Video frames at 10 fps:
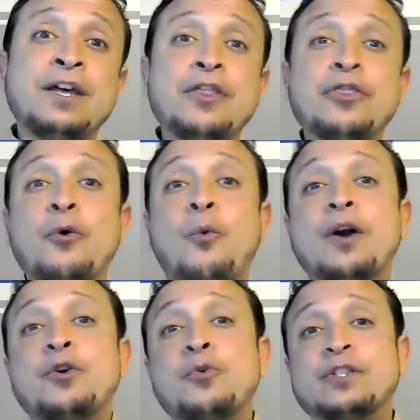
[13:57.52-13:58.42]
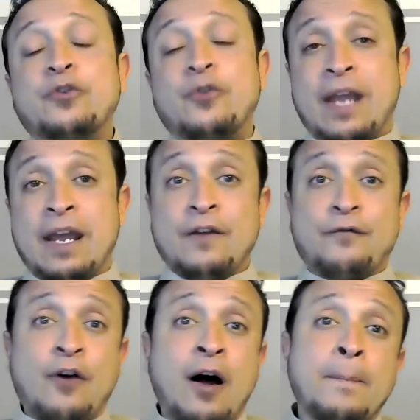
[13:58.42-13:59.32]
The one who is created
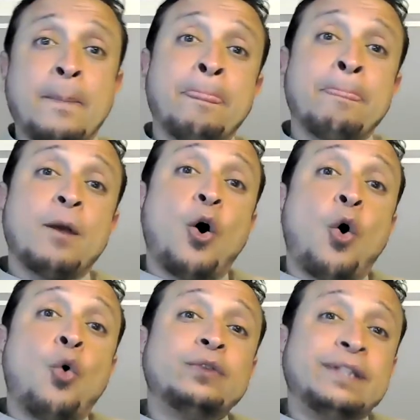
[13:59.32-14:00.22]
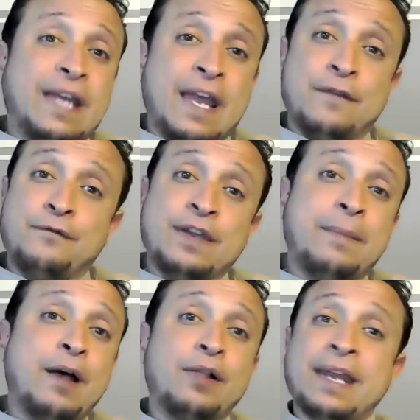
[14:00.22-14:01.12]
from only a
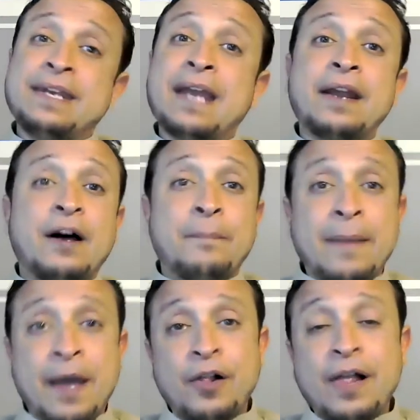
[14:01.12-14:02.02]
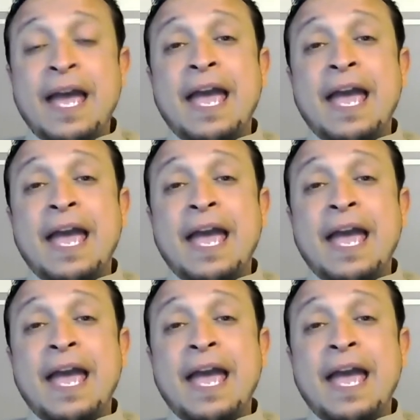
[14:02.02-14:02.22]
female and not a male,